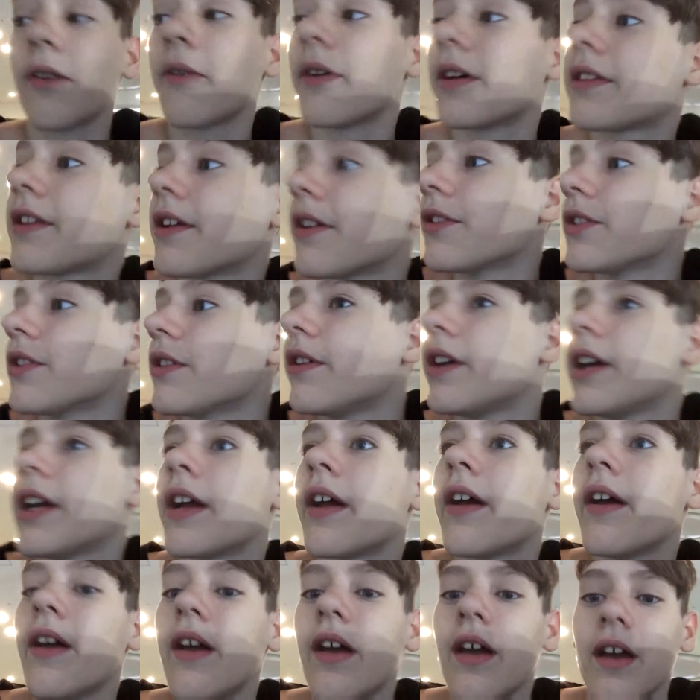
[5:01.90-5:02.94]
know what they're doing.
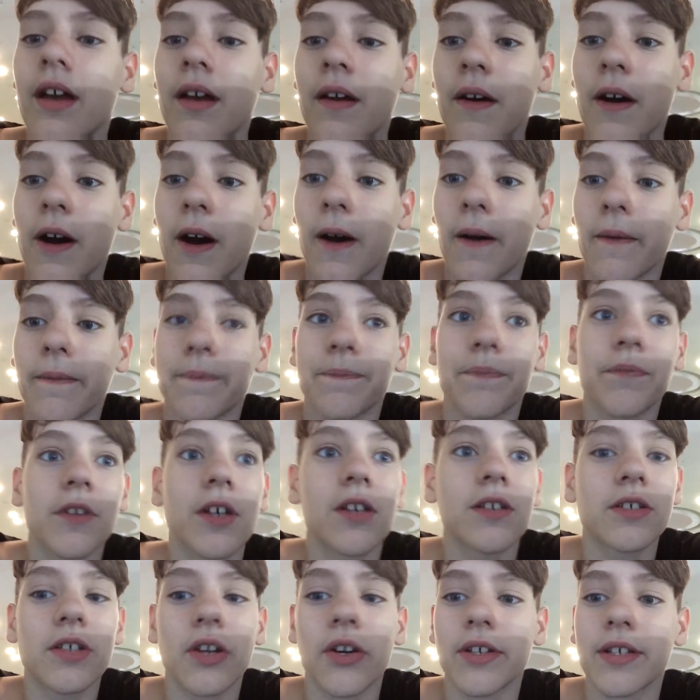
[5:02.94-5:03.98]
Um,
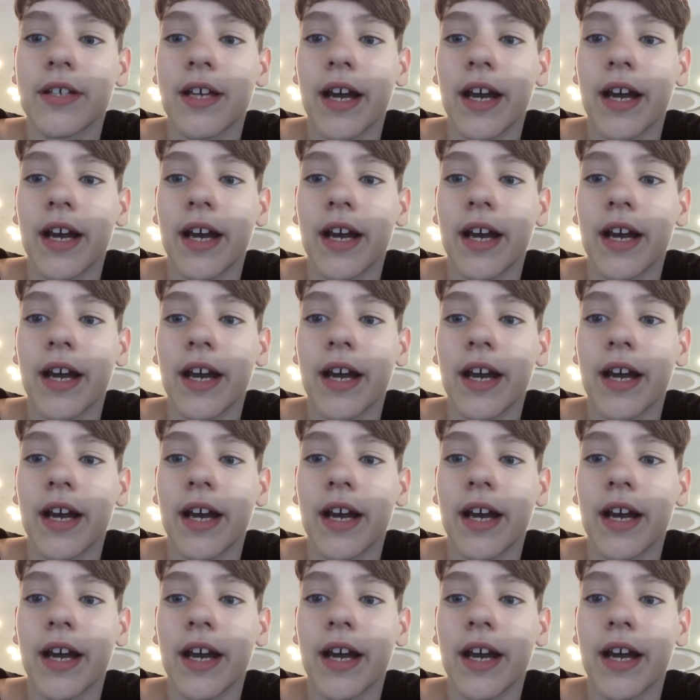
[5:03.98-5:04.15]
so it's